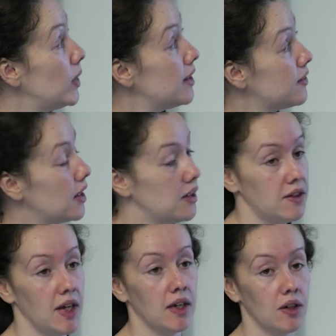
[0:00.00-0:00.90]
we decided
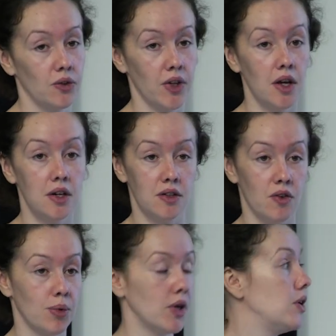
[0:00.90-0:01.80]
to take an alternative
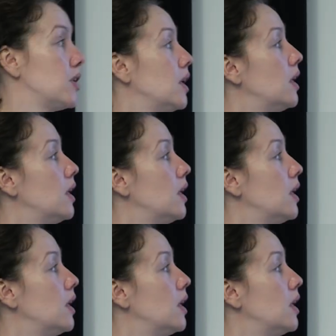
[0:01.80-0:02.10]
approach,